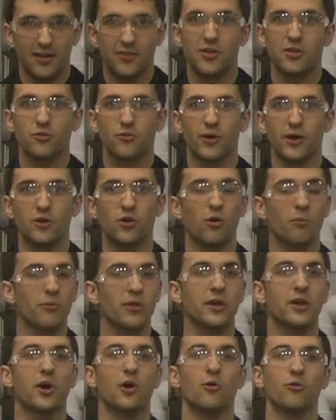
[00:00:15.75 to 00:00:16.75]
This grain
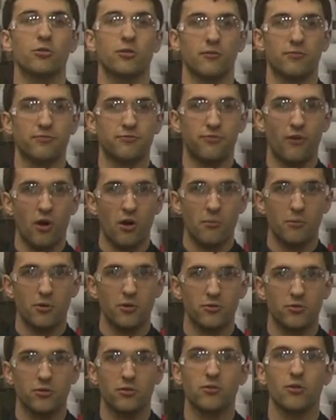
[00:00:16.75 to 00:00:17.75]
normally goes to
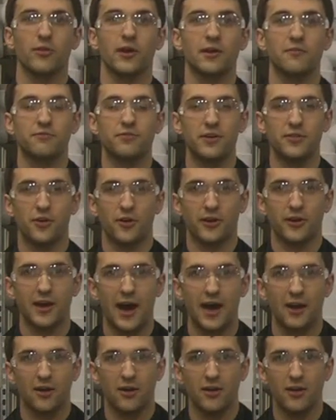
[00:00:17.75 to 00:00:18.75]
farmers so they can feed their
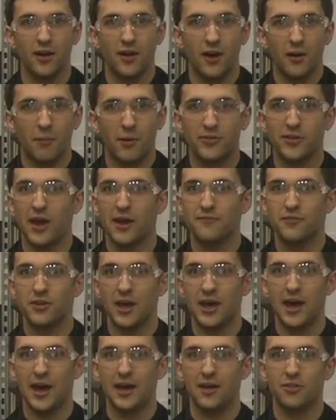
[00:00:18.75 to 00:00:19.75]
cattle, but the
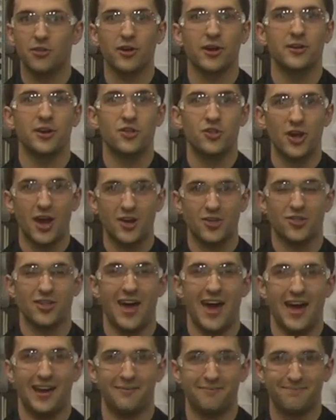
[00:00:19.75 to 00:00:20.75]
FDA is looking to change
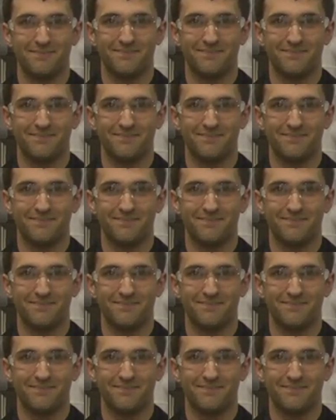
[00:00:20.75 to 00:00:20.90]
that.